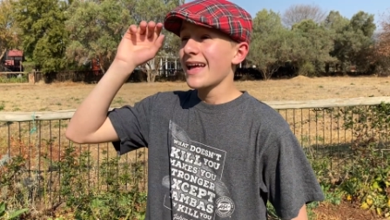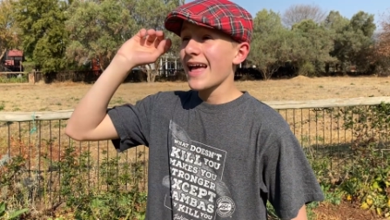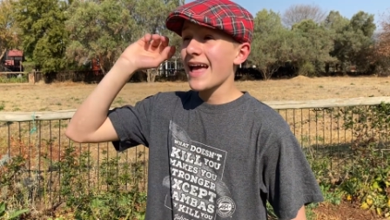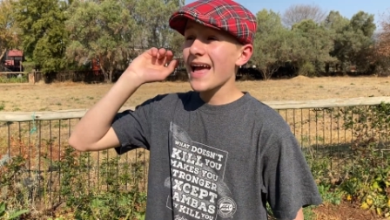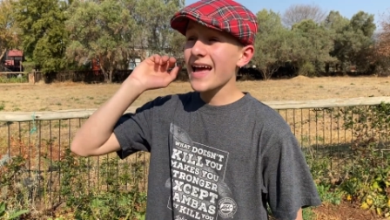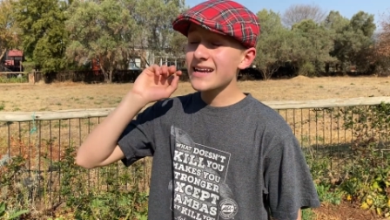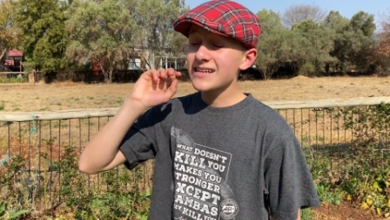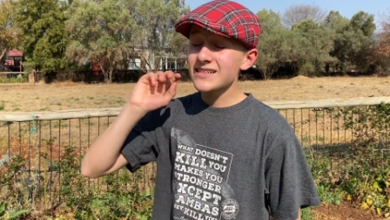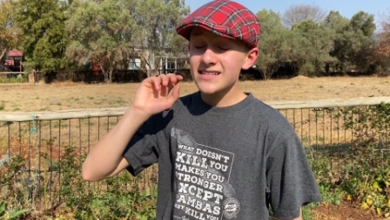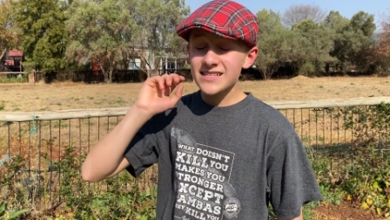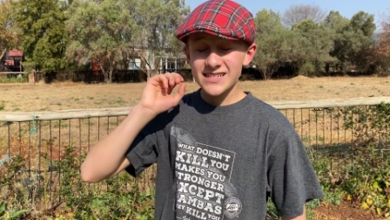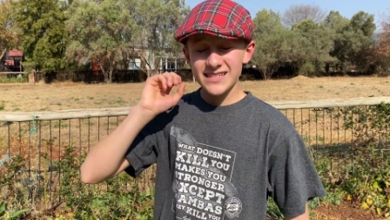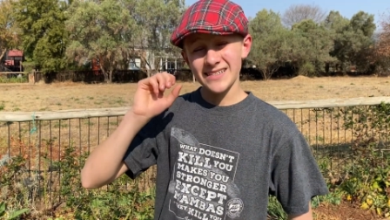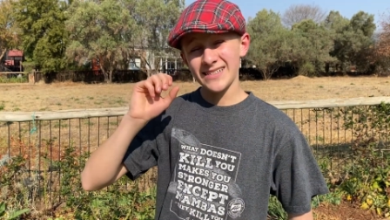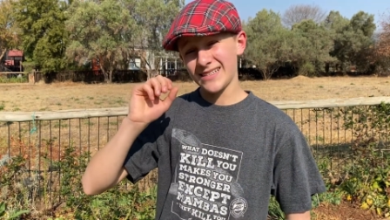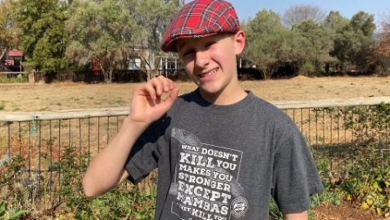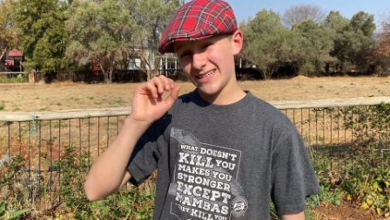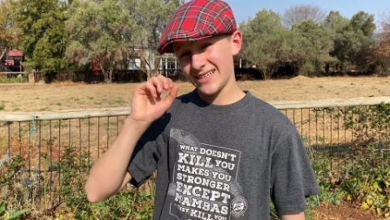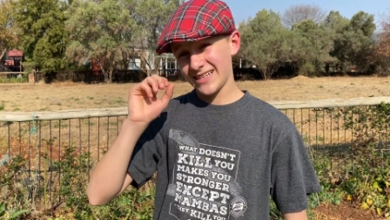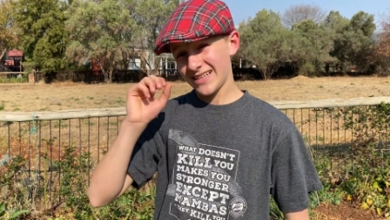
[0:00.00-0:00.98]
And
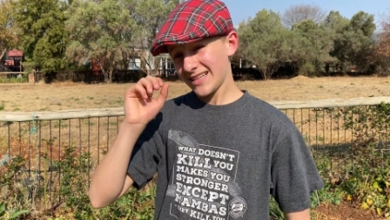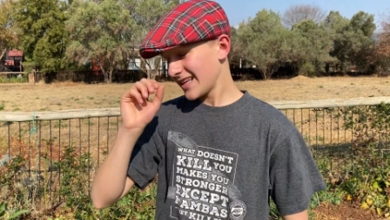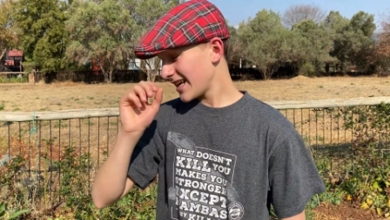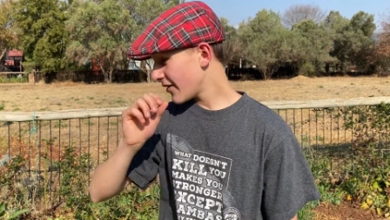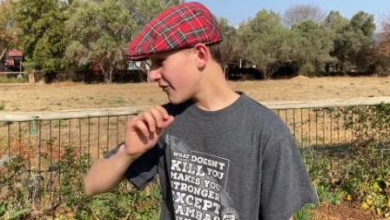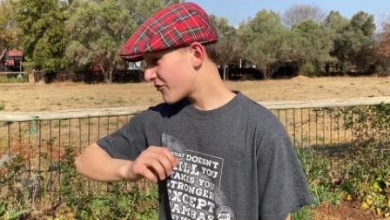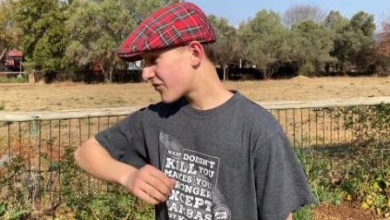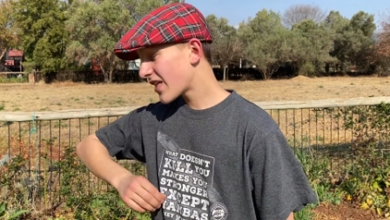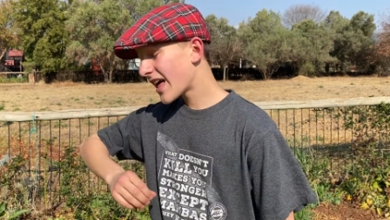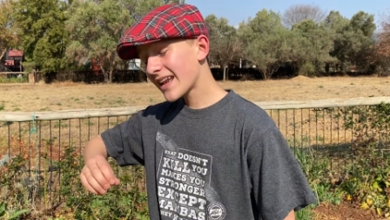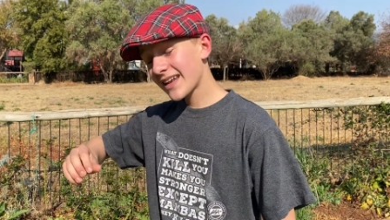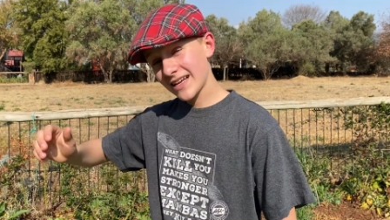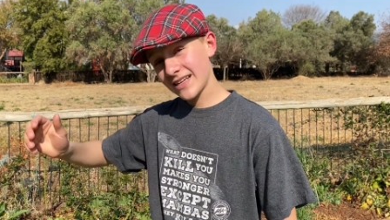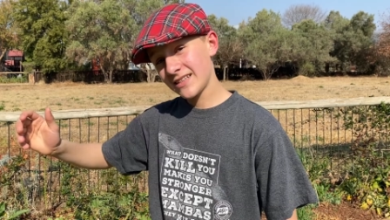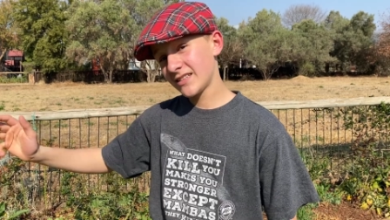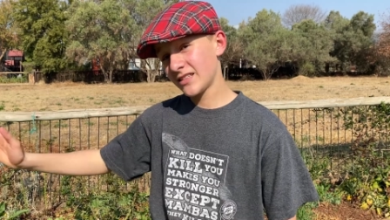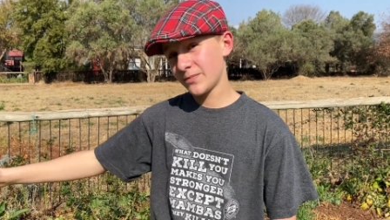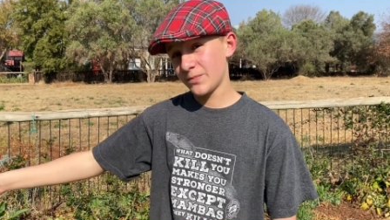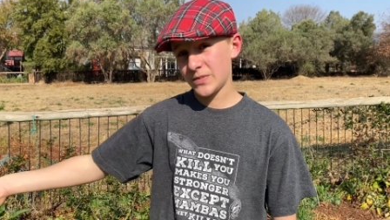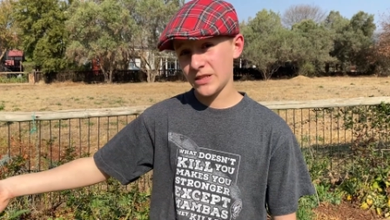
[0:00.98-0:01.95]
if that
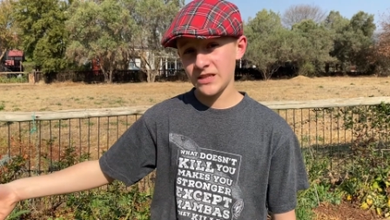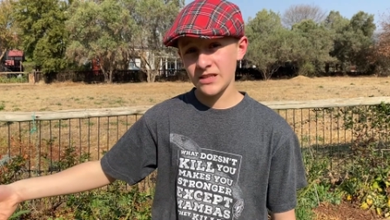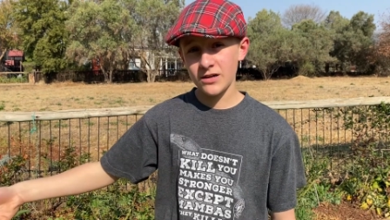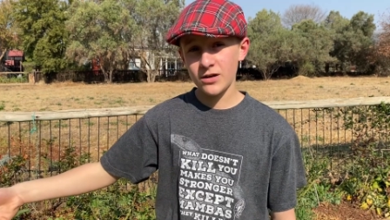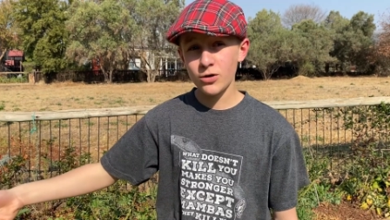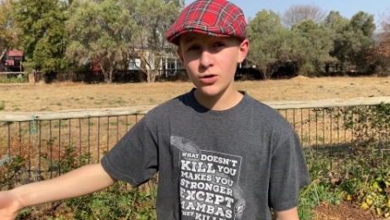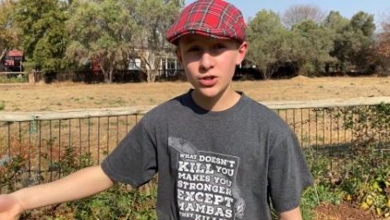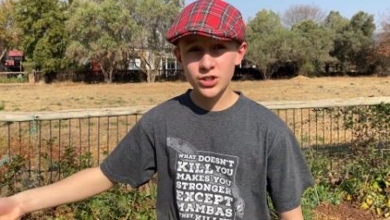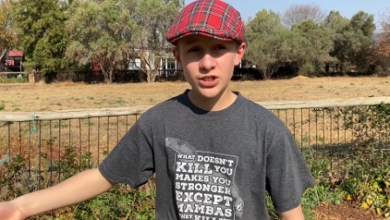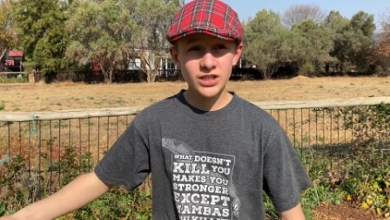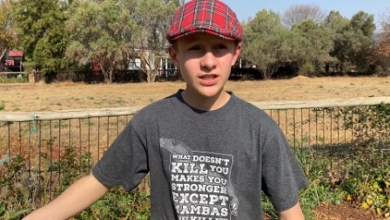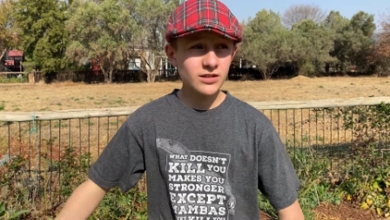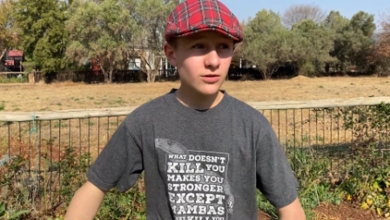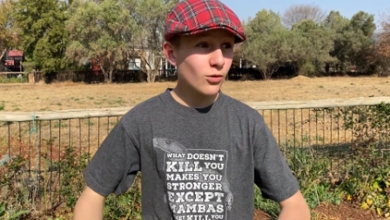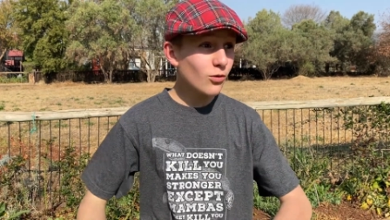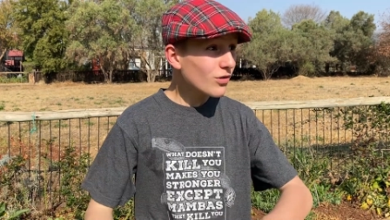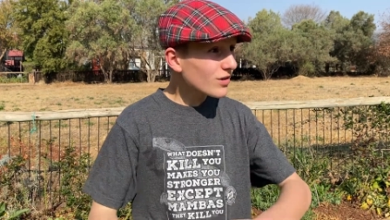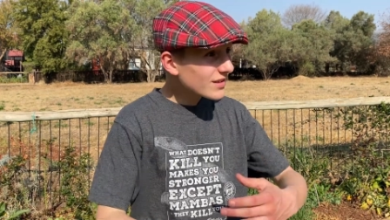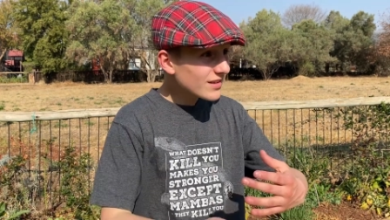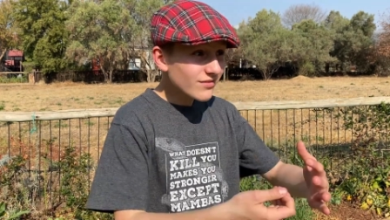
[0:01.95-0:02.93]
ends up in the ocean
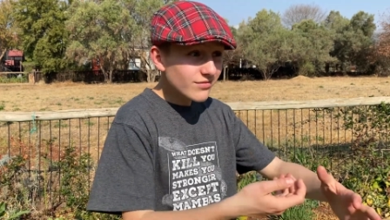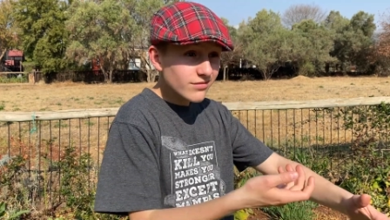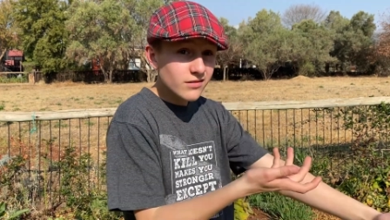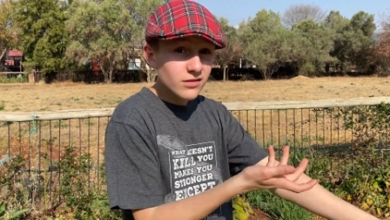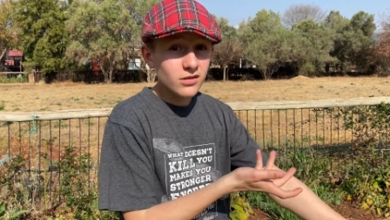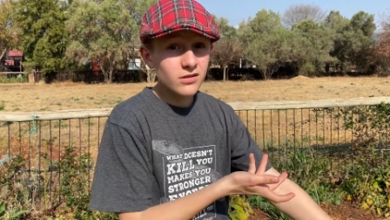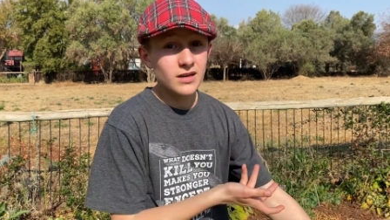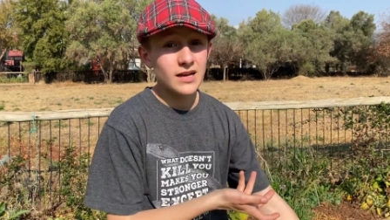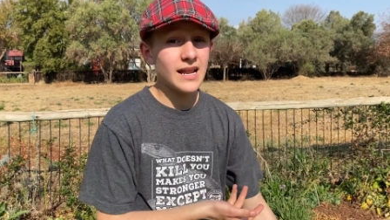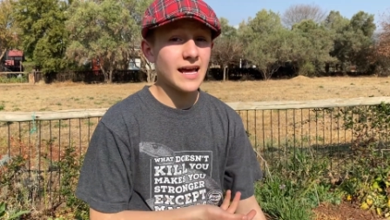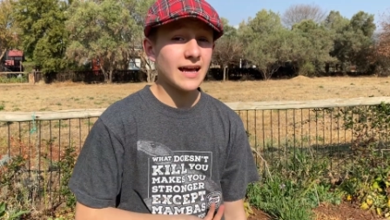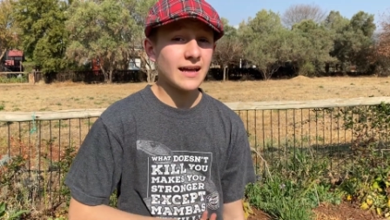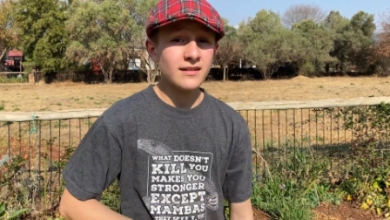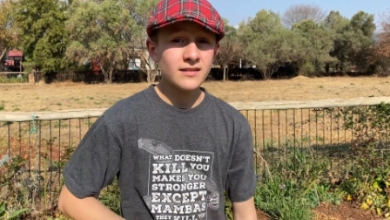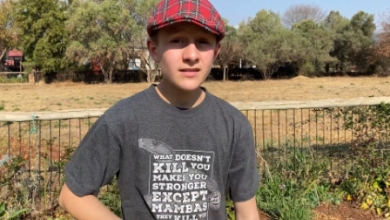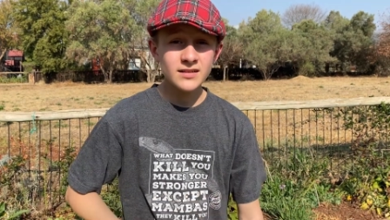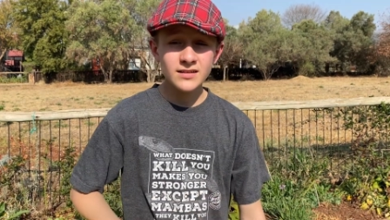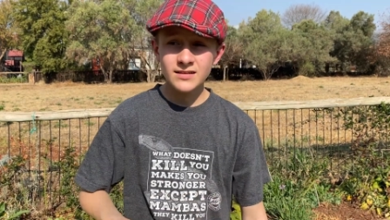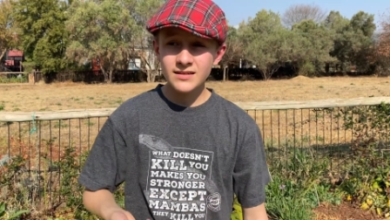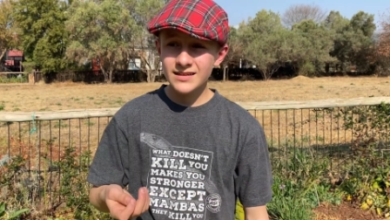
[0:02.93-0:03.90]
or even on land,